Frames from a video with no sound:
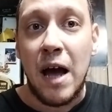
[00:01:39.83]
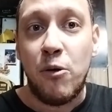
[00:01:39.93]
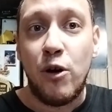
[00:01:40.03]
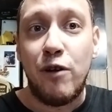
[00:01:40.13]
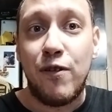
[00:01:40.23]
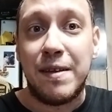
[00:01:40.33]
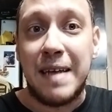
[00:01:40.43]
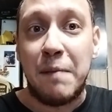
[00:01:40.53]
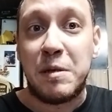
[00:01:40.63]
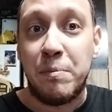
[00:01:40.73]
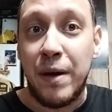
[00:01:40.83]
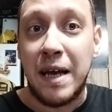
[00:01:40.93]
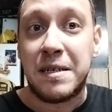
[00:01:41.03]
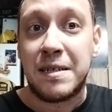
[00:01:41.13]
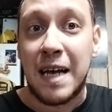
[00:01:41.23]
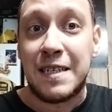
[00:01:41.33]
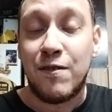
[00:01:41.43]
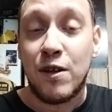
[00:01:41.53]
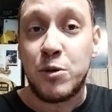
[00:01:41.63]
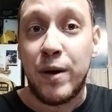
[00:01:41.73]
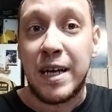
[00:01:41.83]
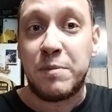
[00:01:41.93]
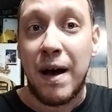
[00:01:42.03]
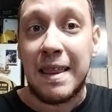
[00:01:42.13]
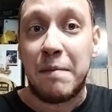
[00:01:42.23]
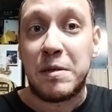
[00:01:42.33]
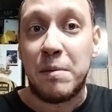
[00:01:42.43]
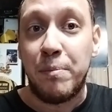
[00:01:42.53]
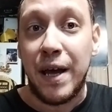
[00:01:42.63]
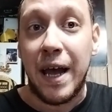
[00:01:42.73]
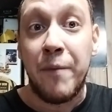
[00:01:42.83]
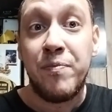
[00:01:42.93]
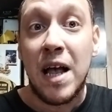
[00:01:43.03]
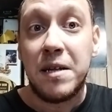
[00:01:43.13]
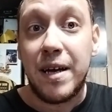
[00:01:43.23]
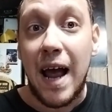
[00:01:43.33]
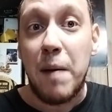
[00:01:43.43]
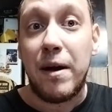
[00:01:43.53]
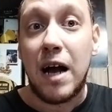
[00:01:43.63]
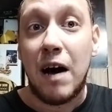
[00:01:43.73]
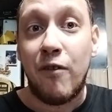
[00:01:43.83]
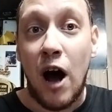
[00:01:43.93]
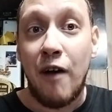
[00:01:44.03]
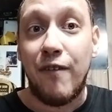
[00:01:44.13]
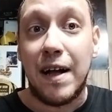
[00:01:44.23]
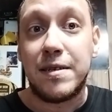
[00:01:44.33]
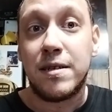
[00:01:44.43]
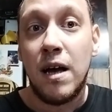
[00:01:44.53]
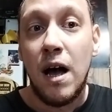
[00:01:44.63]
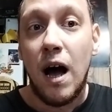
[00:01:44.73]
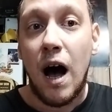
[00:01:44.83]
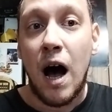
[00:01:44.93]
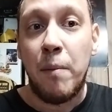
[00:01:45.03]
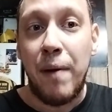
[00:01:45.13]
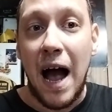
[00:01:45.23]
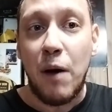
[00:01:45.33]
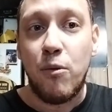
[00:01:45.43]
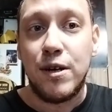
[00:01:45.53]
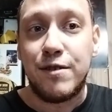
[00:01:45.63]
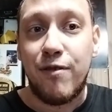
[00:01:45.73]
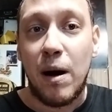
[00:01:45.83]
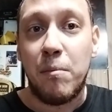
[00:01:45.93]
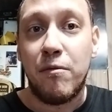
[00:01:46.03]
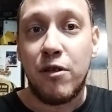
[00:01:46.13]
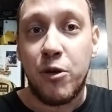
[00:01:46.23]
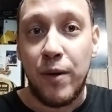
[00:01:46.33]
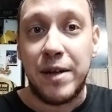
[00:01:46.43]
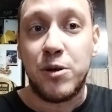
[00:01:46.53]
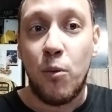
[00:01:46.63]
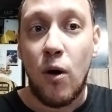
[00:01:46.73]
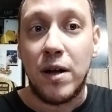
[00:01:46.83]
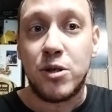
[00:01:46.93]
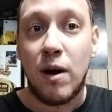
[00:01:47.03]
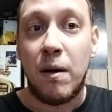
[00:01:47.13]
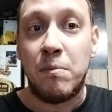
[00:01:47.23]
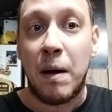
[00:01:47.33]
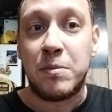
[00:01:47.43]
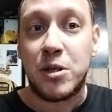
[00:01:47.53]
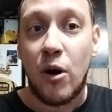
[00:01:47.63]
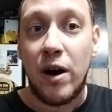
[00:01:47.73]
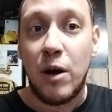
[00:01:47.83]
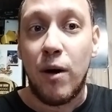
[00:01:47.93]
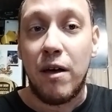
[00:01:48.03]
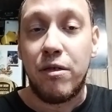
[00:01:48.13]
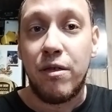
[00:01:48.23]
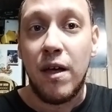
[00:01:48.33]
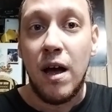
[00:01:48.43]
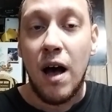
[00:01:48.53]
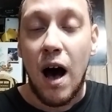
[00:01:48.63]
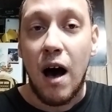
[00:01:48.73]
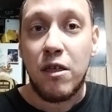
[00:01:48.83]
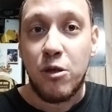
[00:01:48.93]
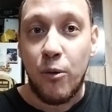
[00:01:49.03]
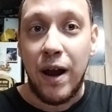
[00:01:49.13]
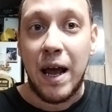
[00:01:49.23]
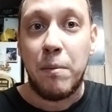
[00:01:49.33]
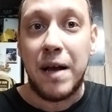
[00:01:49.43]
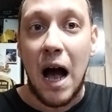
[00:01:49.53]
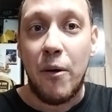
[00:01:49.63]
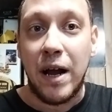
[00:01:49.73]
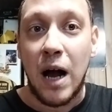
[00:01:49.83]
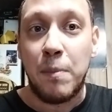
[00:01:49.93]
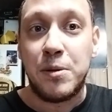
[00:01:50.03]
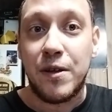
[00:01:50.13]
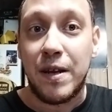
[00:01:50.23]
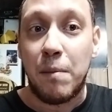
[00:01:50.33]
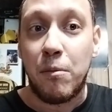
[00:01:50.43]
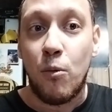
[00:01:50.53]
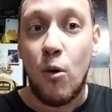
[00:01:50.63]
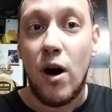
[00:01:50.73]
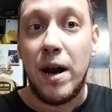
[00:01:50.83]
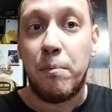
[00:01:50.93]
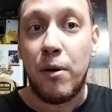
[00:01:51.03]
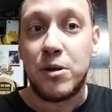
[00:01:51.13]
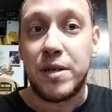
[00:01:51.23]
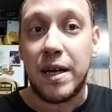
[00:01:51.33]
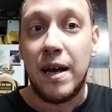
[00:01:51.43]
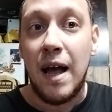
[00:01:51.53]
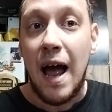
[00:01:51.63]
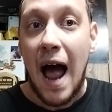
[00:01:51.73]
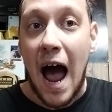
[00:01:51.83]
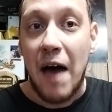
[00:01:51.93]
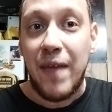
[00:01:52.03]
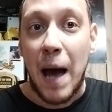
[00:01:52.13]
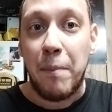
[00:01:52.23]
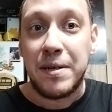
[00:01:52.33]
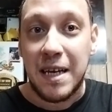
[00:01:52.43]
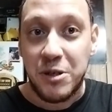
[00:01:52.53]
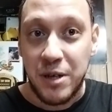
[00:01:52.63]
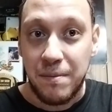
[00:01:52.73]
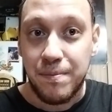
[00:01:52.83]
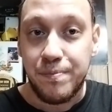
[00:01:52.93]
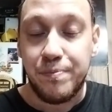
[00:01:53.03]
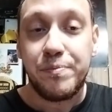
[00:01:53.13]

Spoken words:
in order for the team to be as successful as we expect them to be. Today I'm going to cover offense. Backwards from 3-1. So I'm starting with 3, and I'm counting up to the number one person at that position.